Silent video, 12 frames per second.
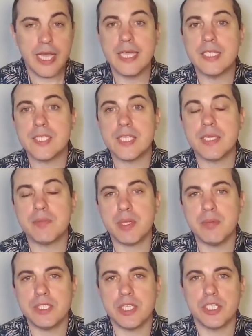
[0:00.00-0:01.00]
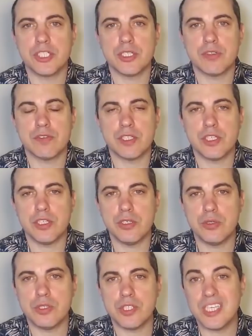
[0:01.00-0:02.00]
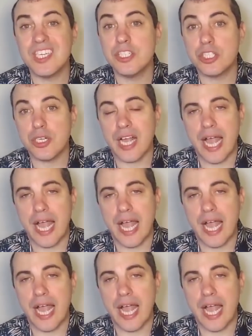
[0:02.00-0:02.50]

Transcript: is the implementation of a new signature